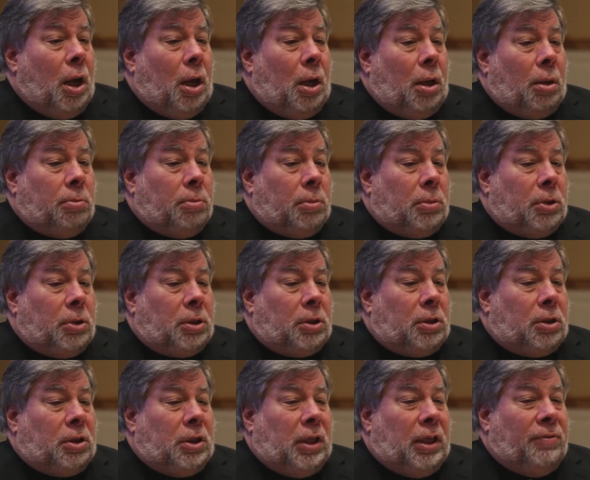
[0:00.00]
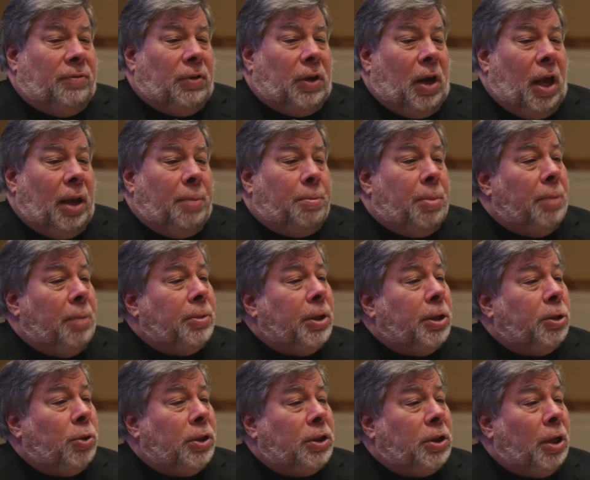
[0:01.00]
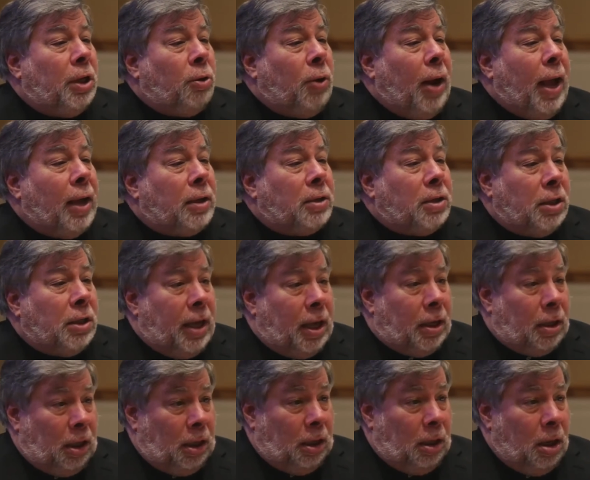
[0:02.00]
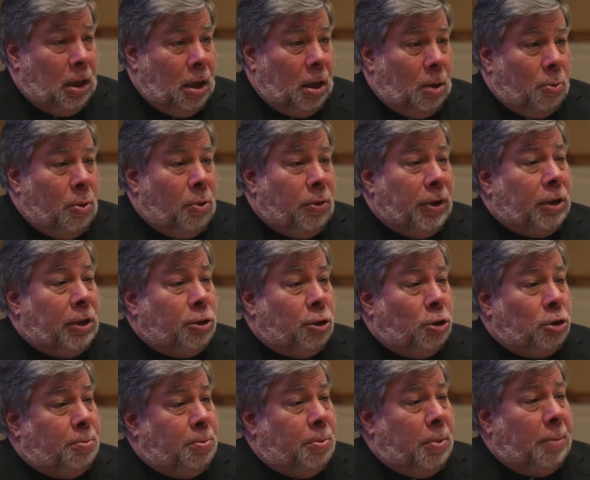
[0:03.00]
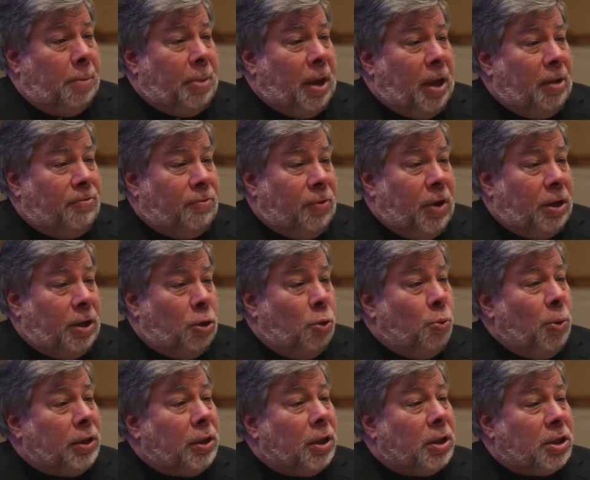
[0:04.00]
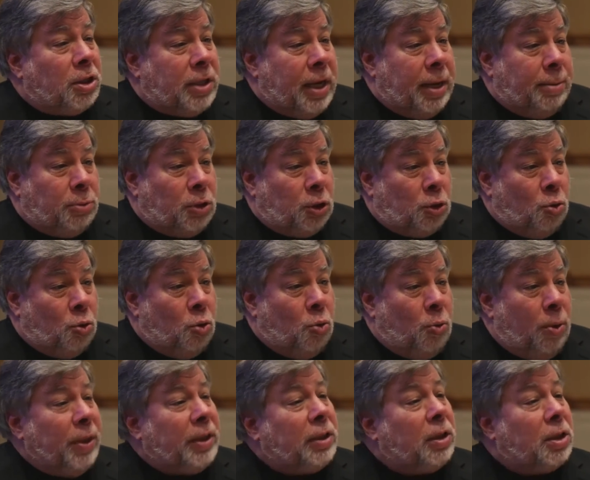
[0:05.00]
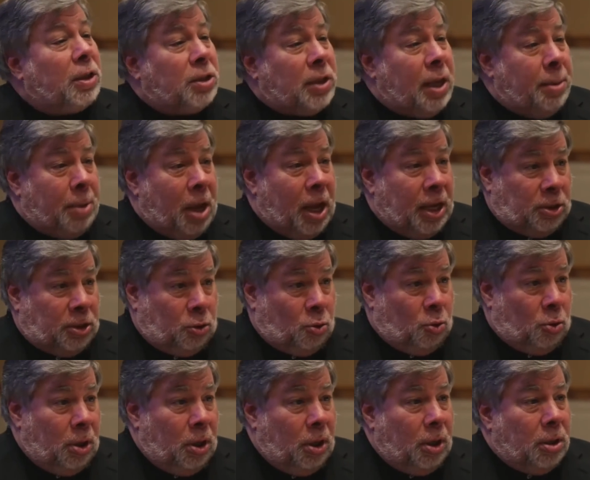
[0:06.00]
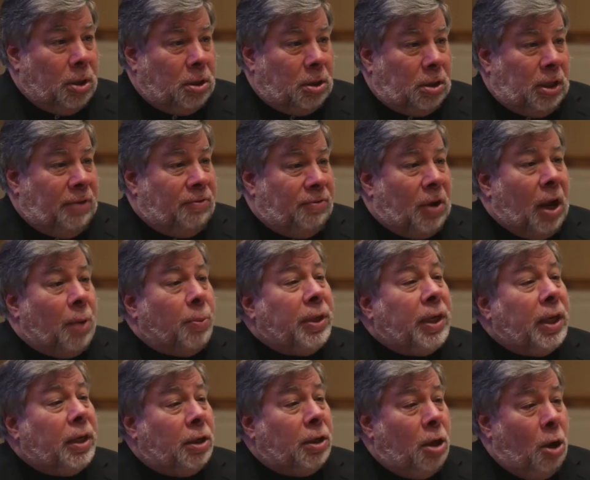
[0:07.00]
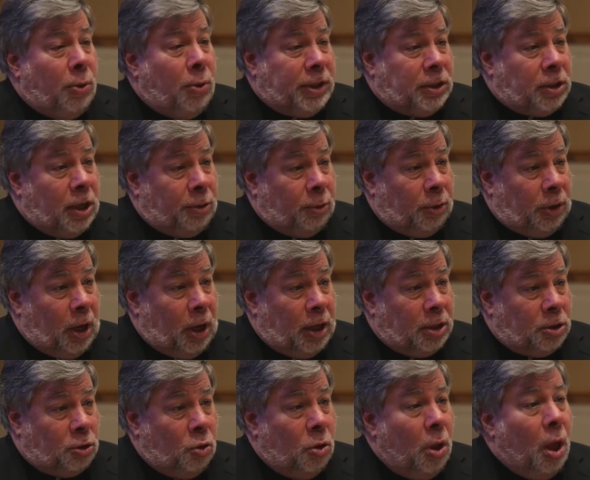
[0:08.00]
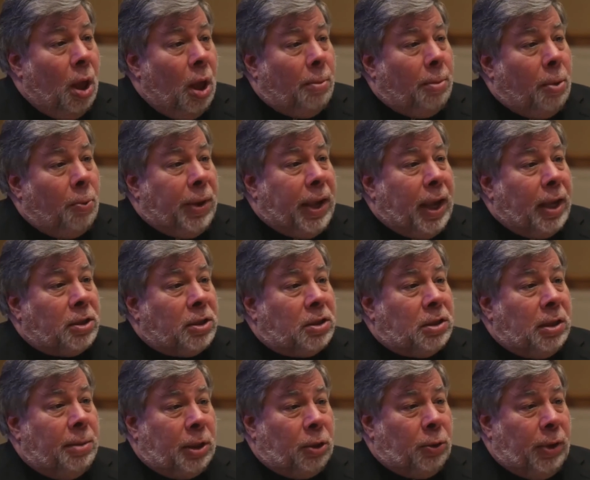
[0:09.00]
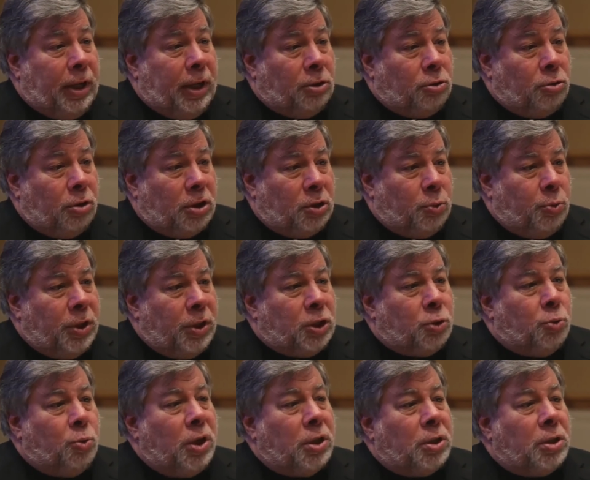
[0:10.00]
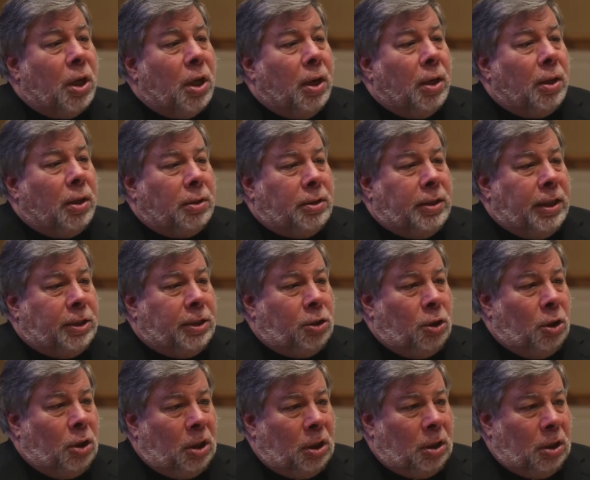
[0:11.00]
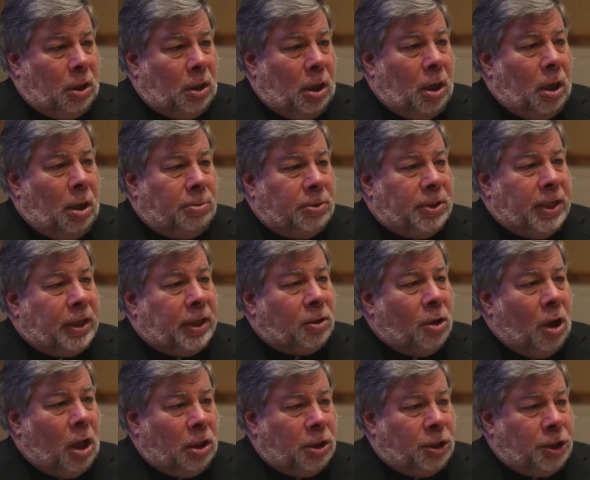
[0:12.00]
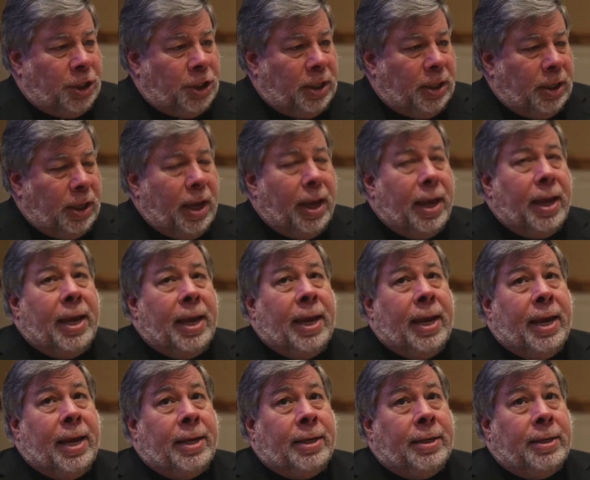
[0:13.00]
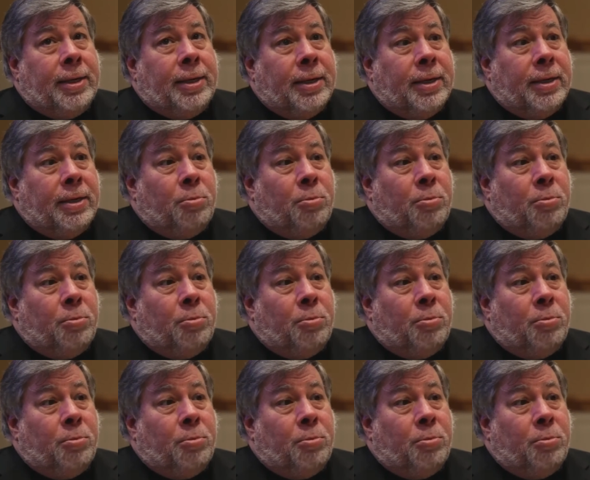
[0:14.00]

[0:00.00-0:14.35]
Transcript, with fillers: Um, Steve and I bumped into each other accidentally. We were introduced by, by a friend who went to the same school. We went to the same high school. Okay. Steve and I. We didn't know each other in high school, but we had similar interests, which was digital um, technology and